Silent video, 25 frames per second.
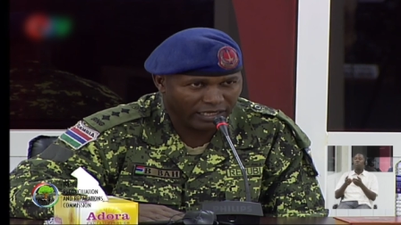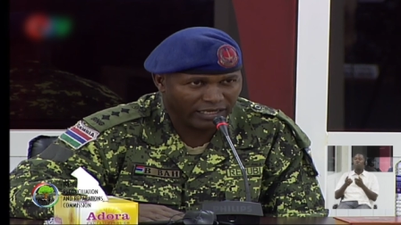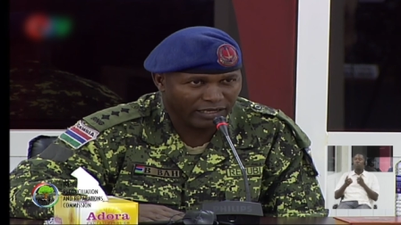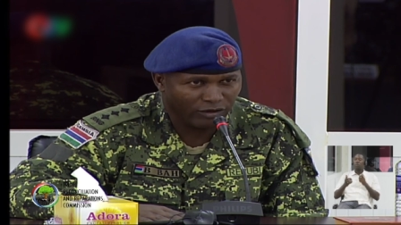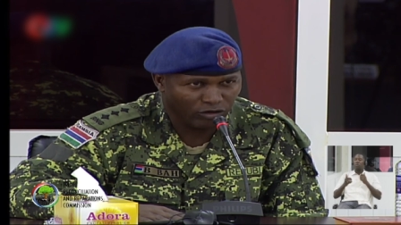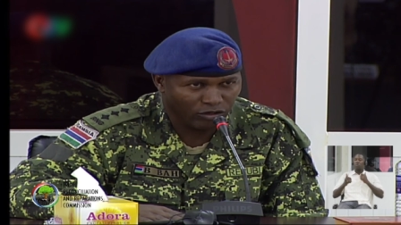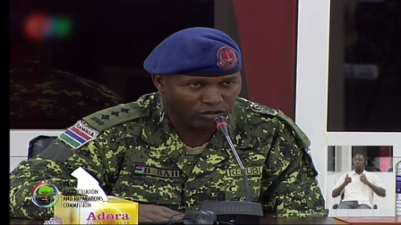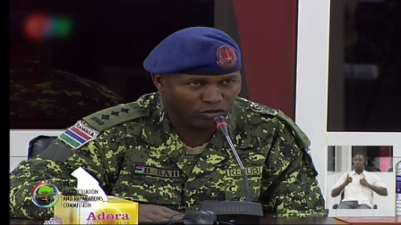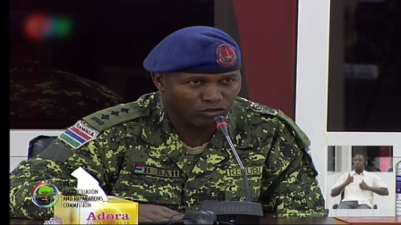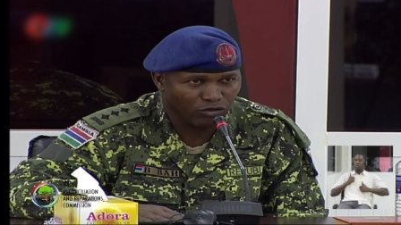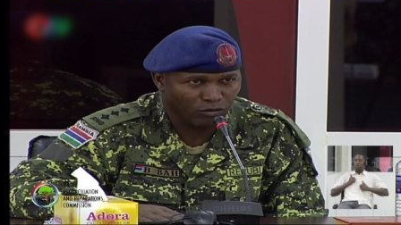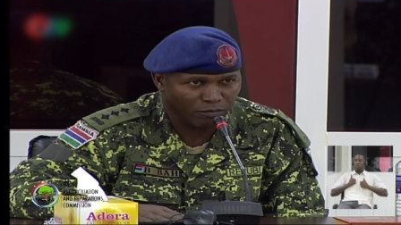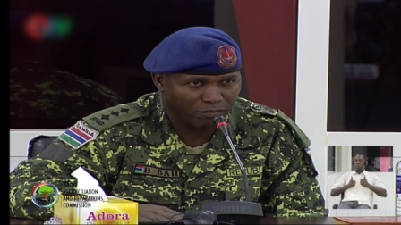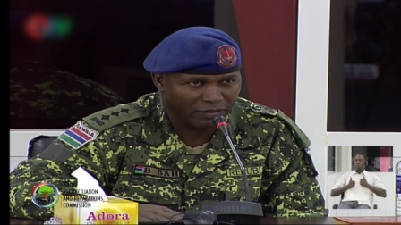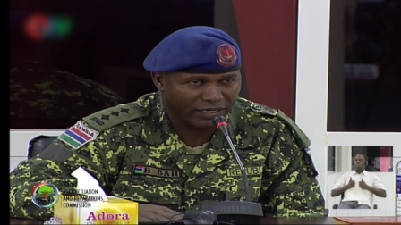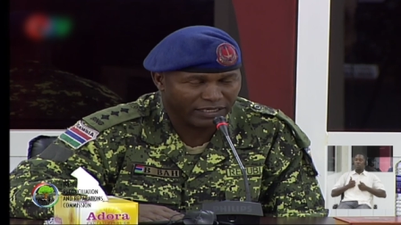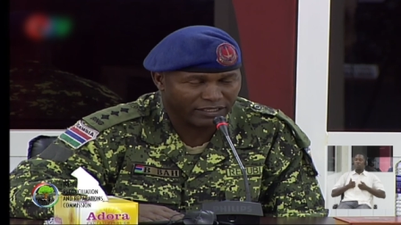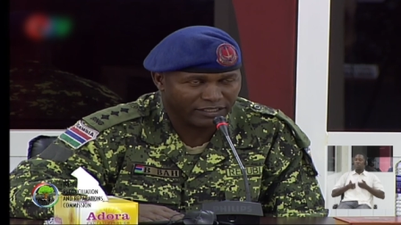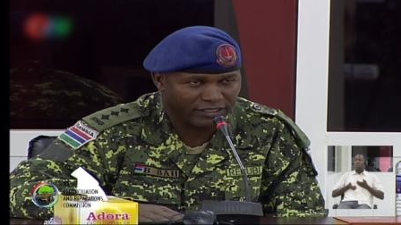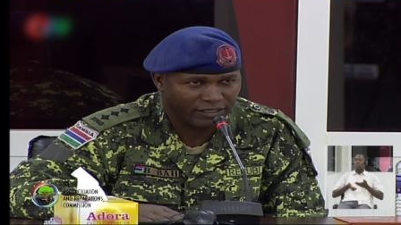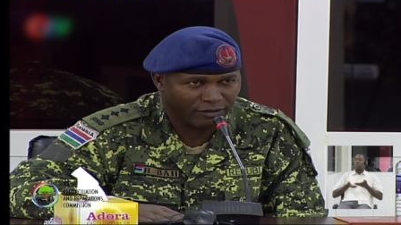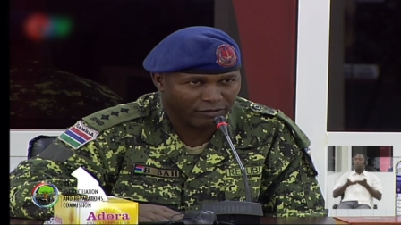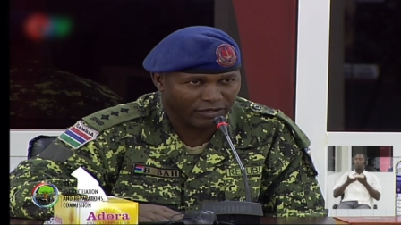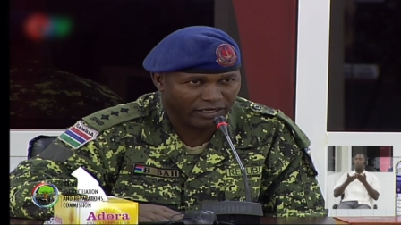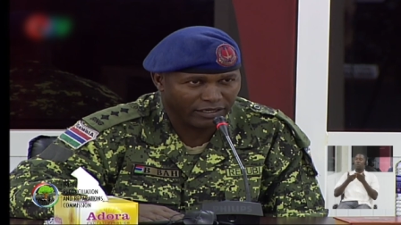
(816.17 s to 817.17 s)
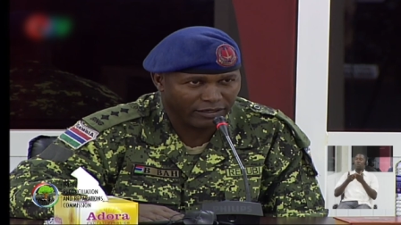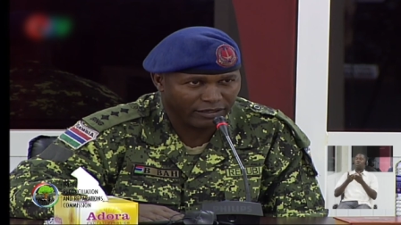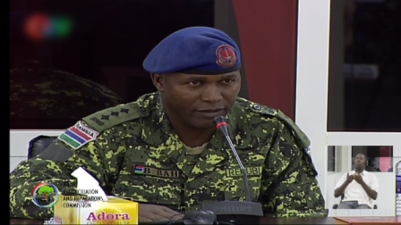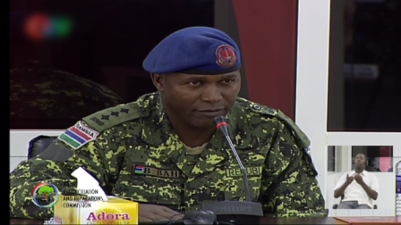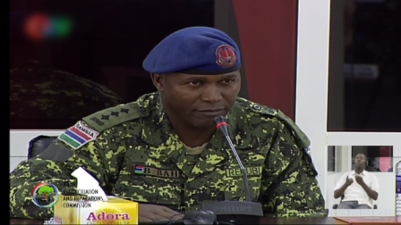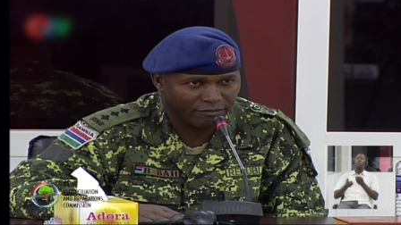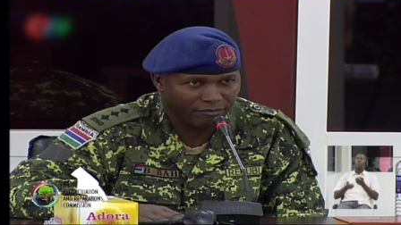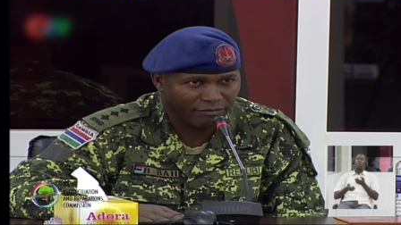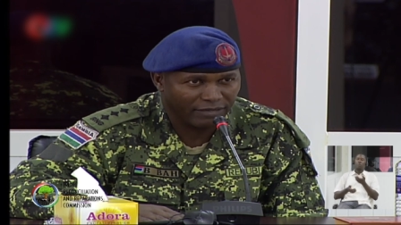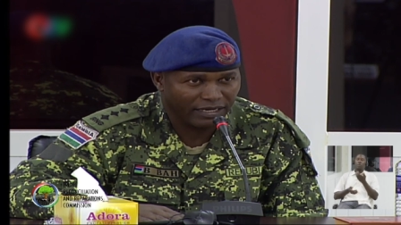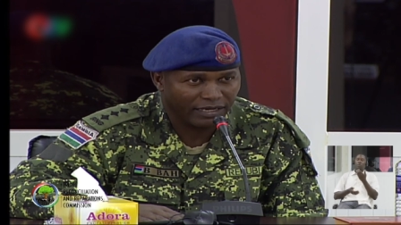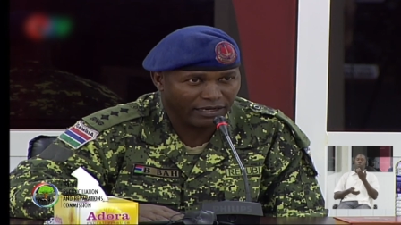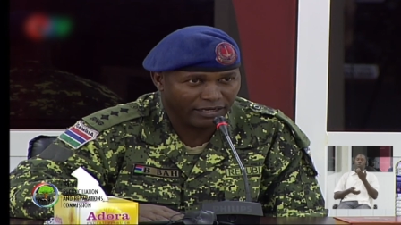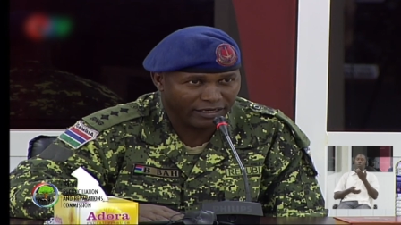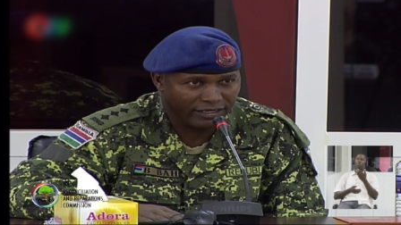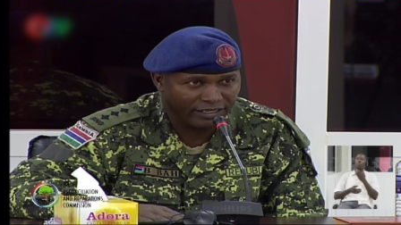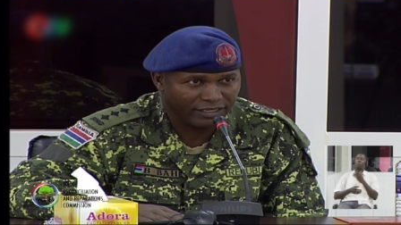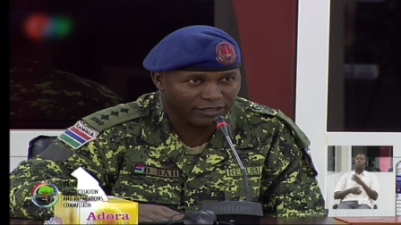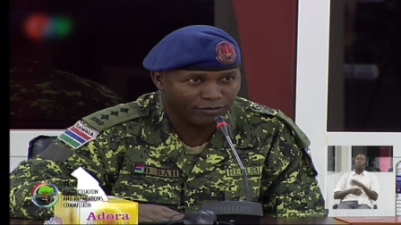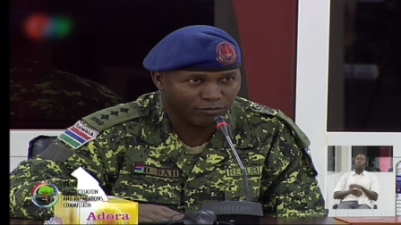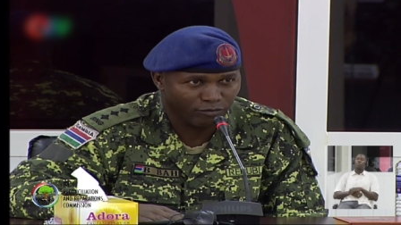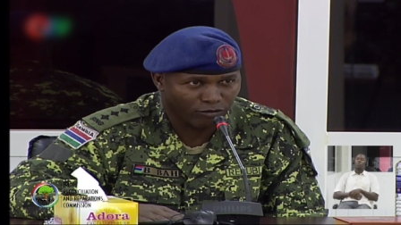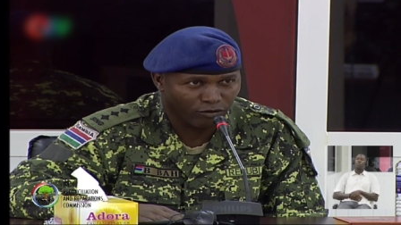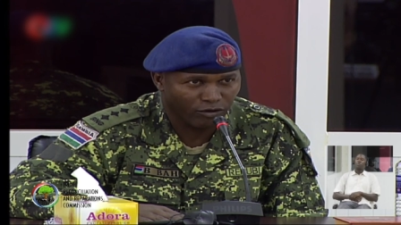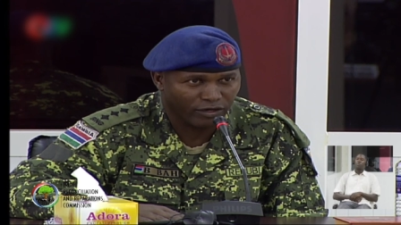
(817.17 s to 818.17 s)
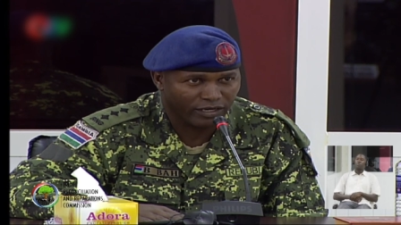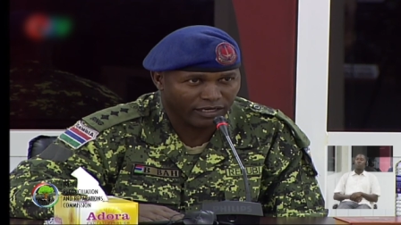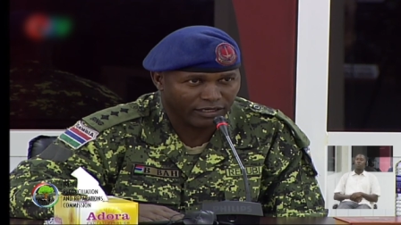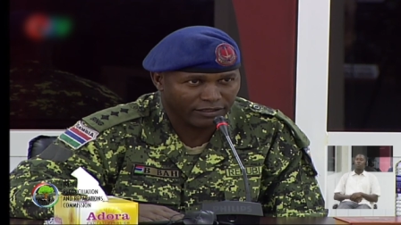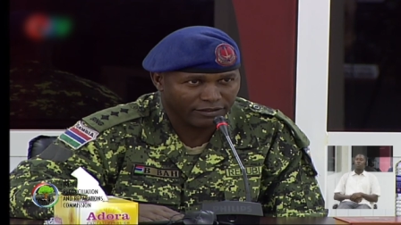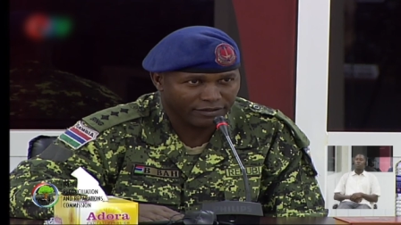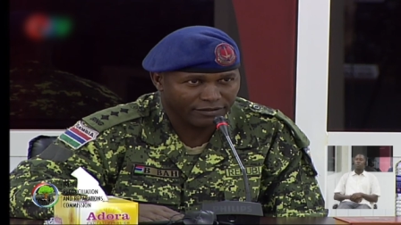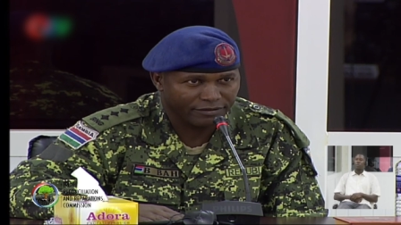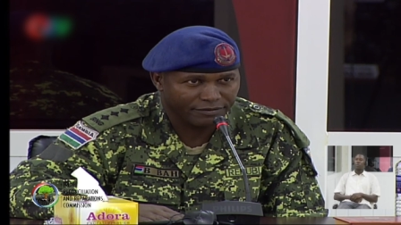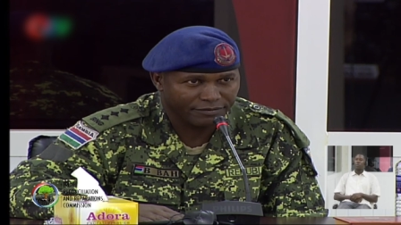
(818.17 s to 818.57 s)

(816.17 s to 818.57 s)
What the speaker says: He also passed away, my eldest brother.